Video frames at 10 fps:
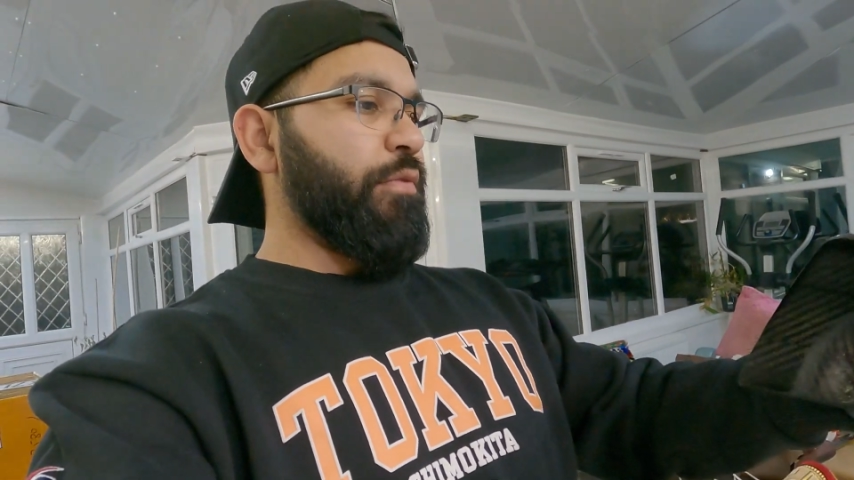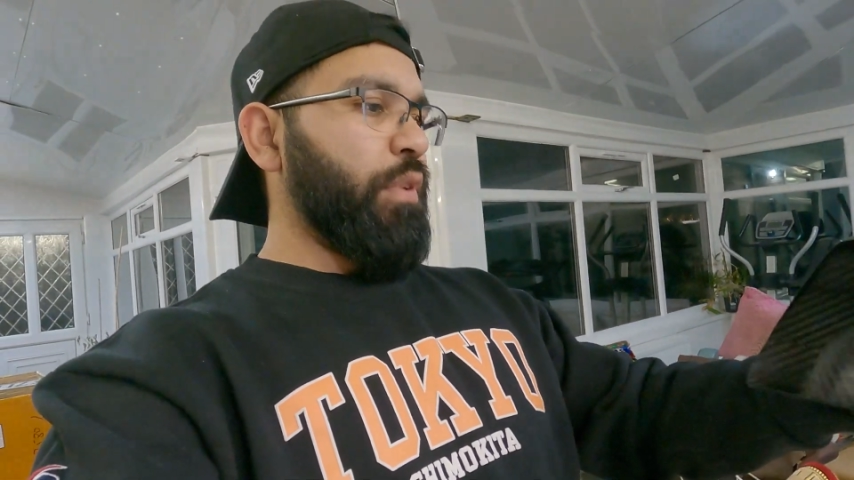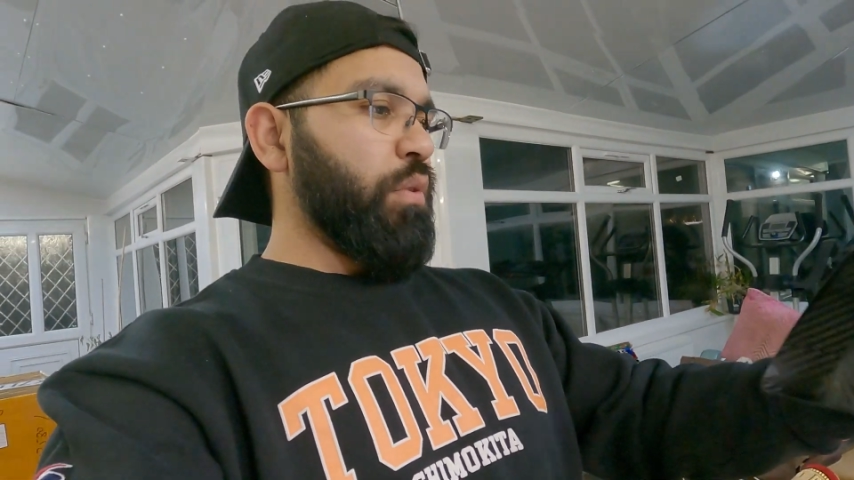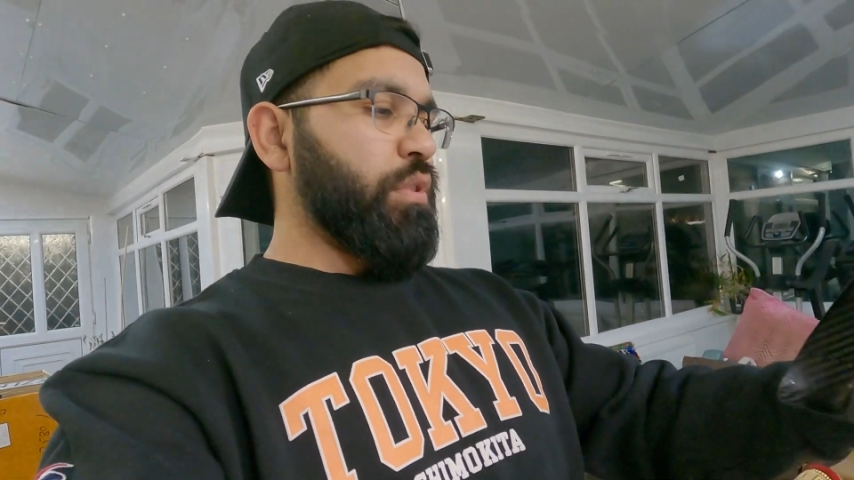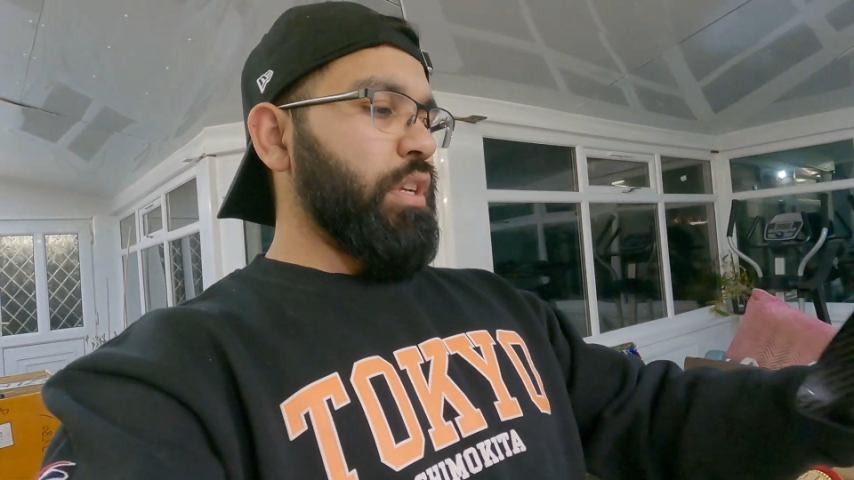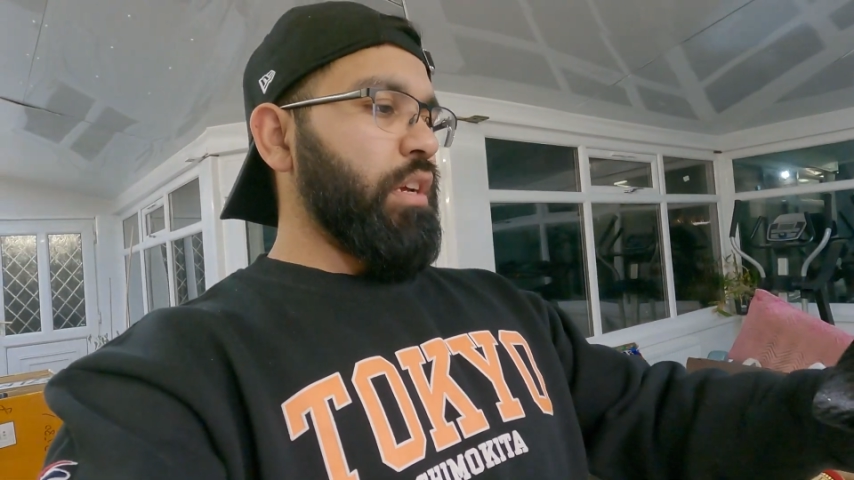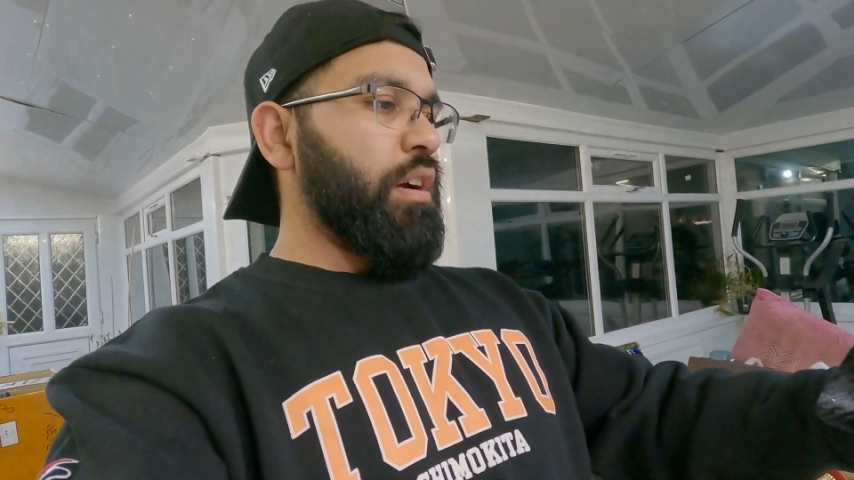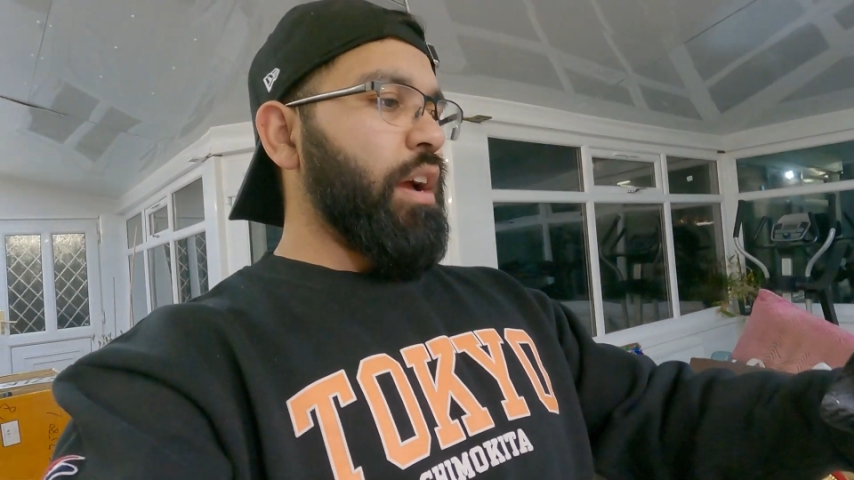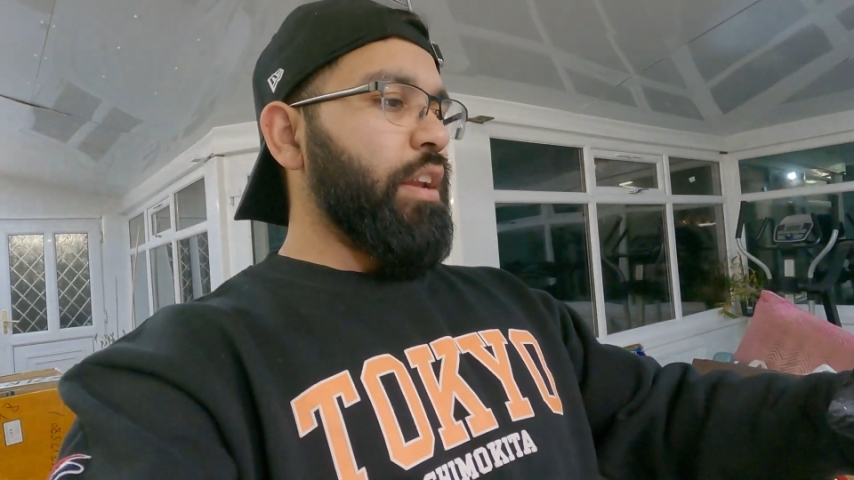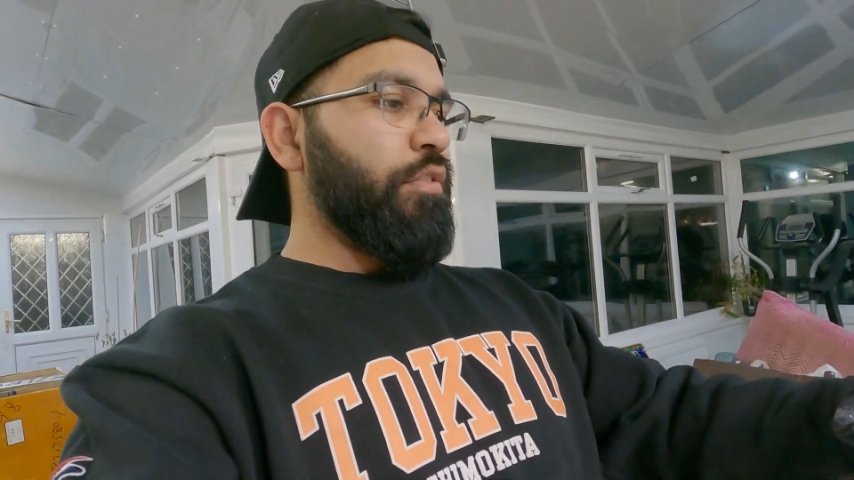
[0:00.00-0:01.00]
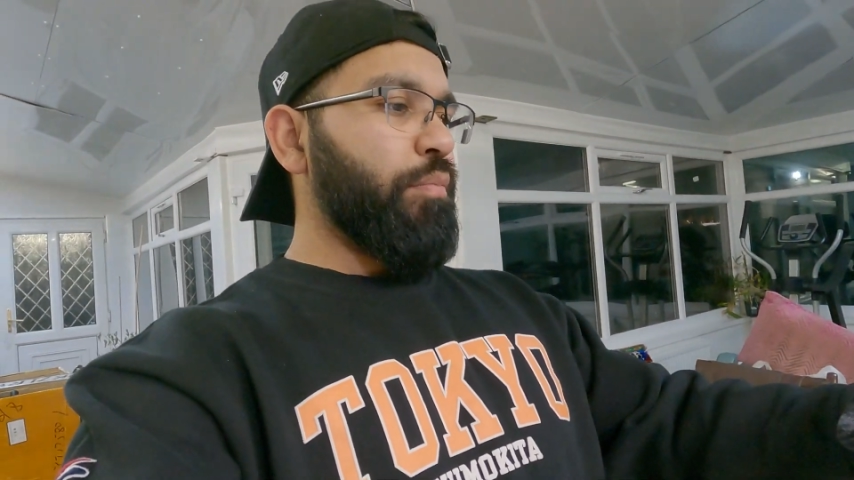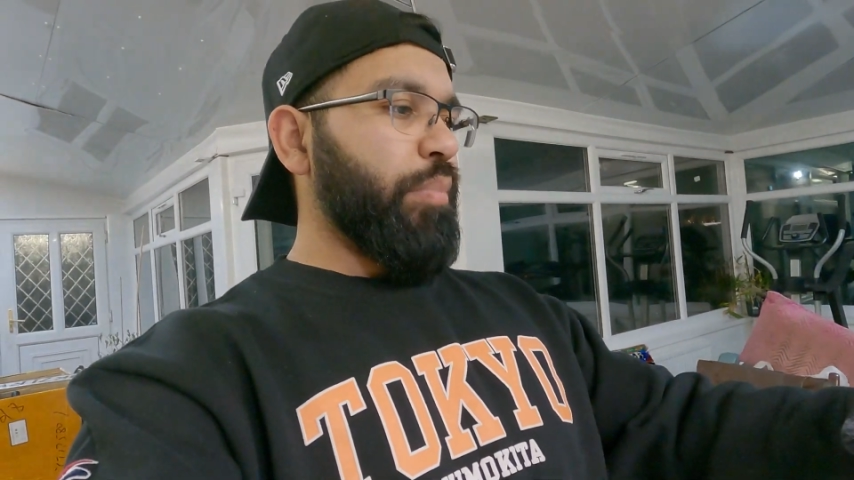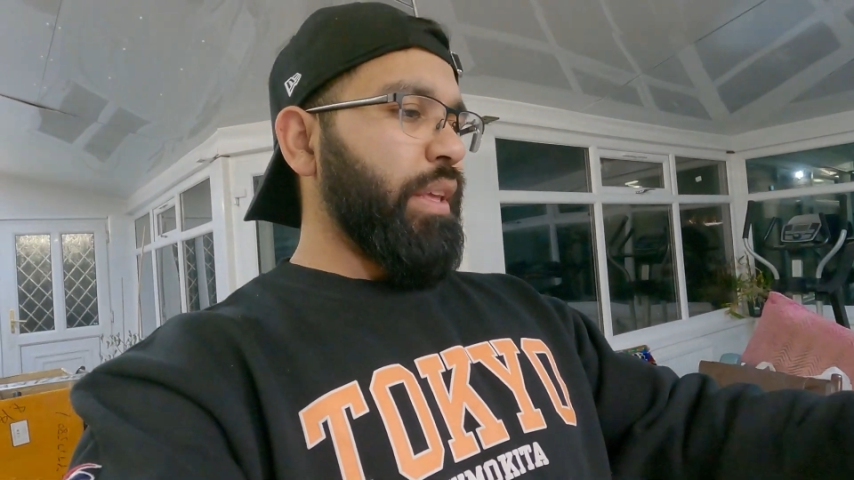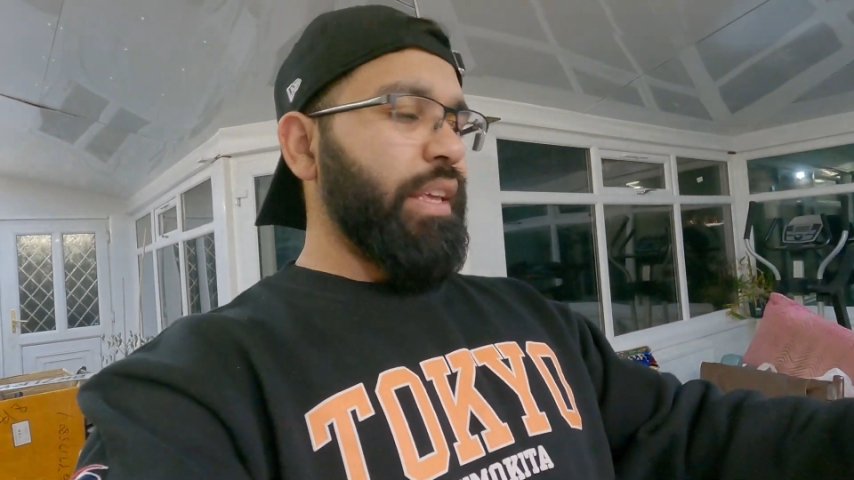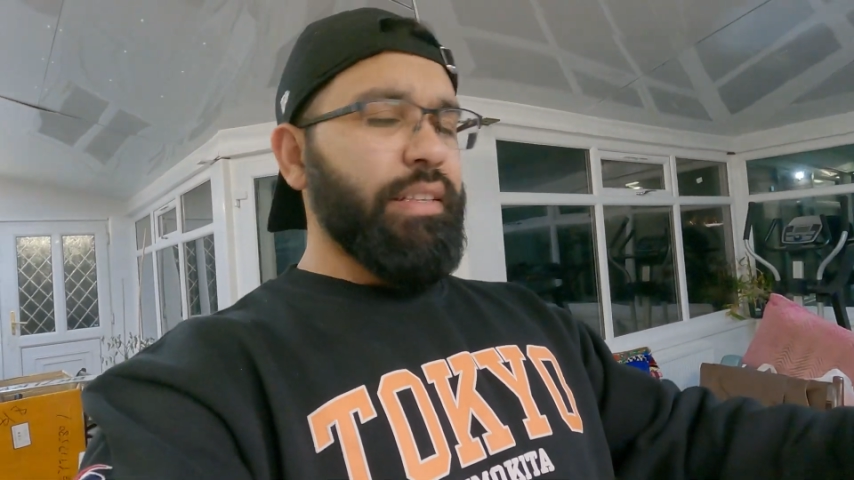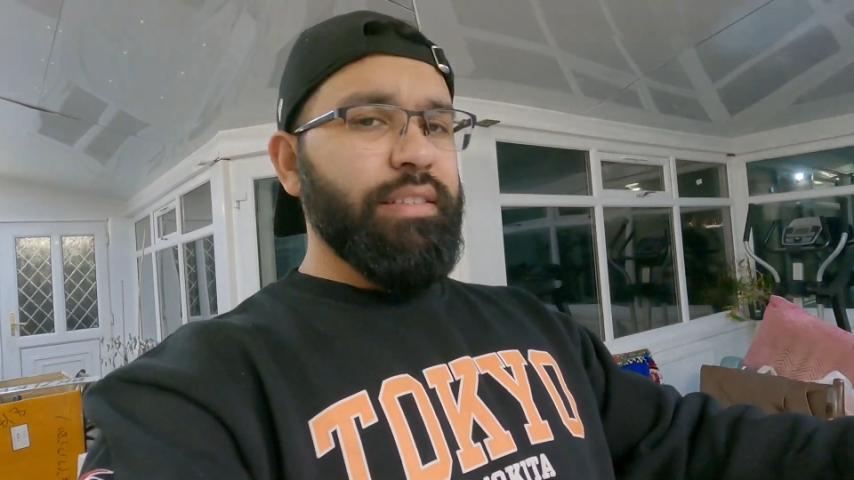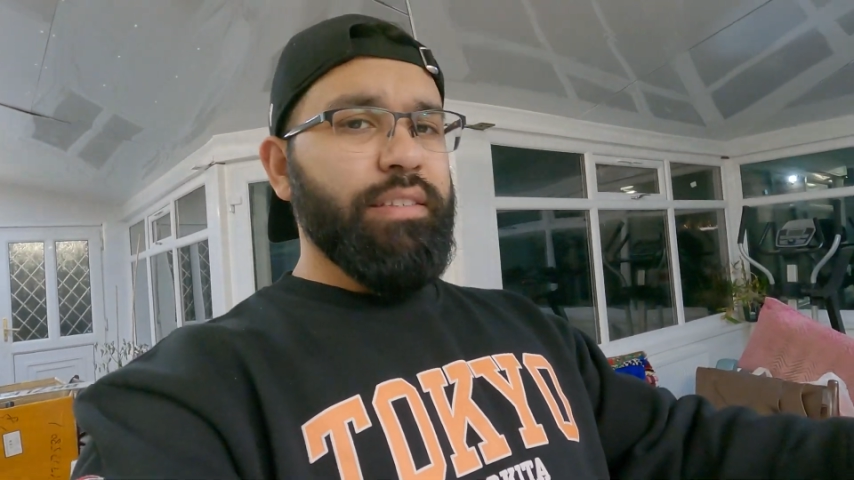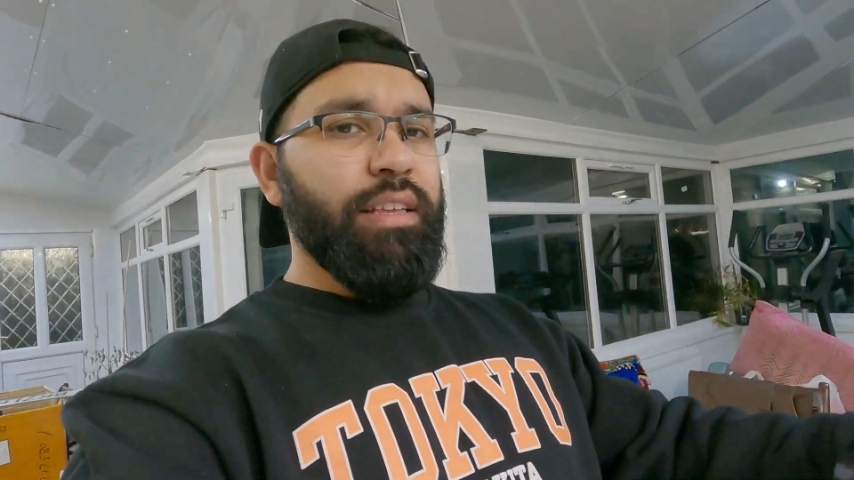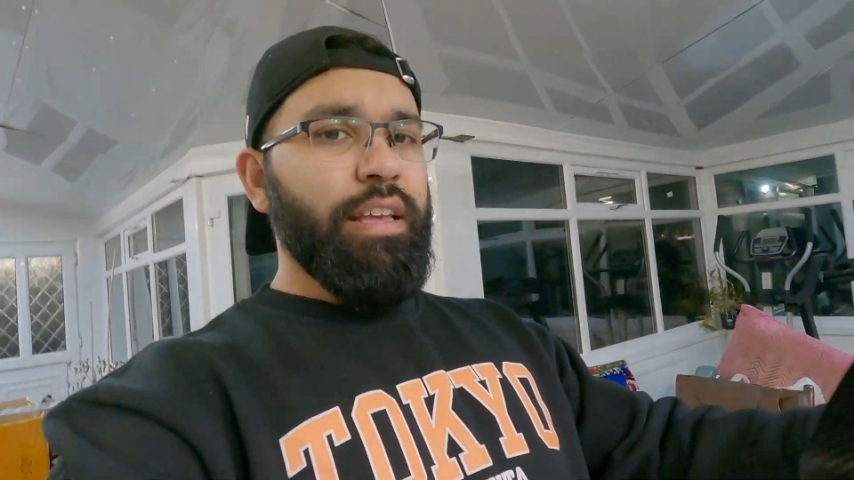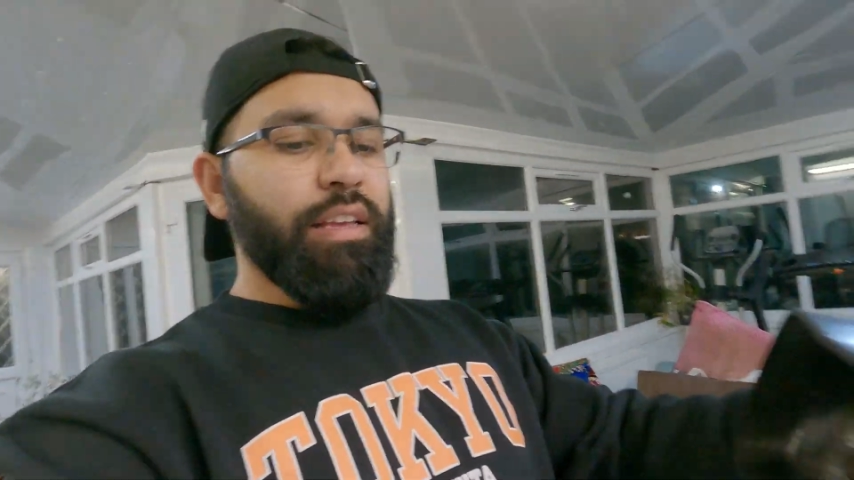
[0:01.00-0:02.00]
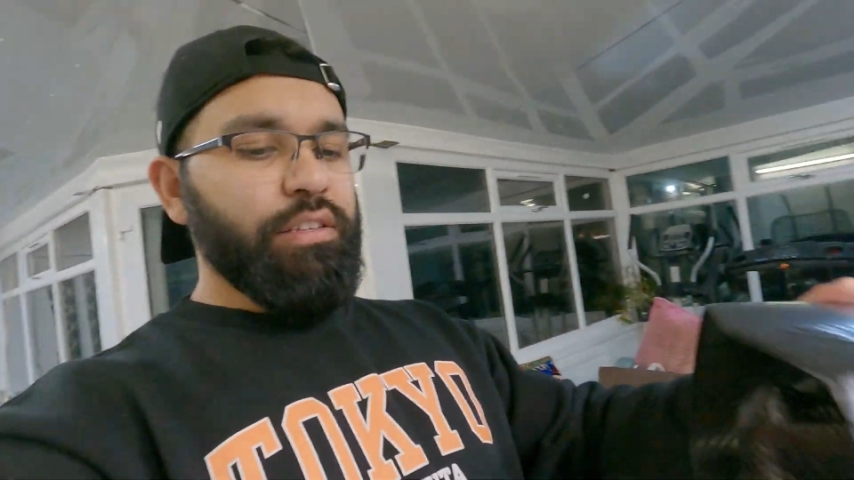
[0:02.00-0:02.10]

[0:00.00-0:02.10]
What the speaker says: filter kind of piece.